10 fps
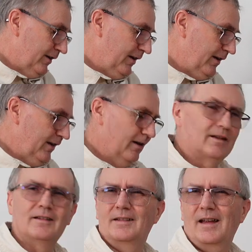yeah,
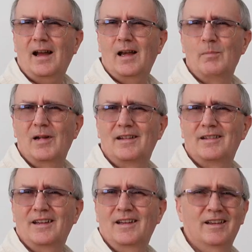dangly
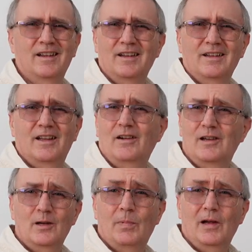bits. Don't
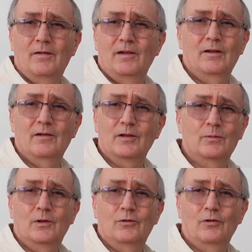need a pair of earrings
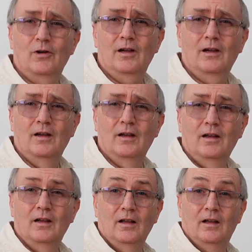with a trolley.
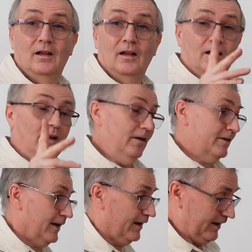
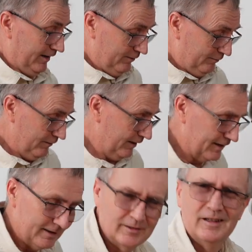Okay,
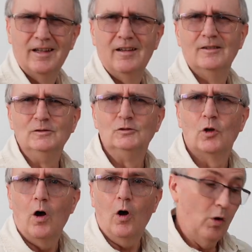right,
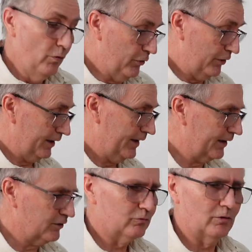on to the
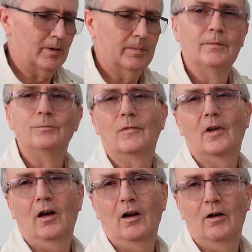next gripe.
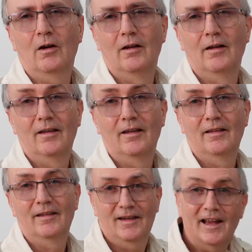Oh,
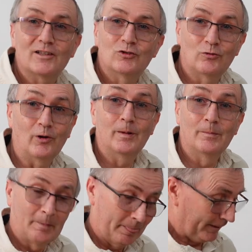the next gripe
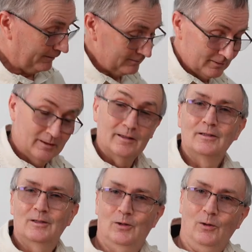
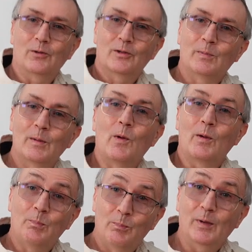has got to be
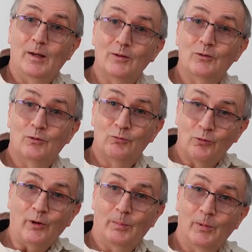my biggest
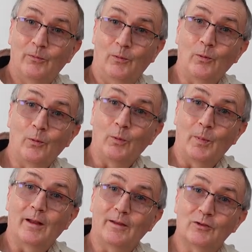gripe of all
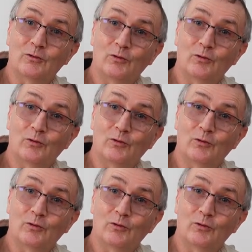about this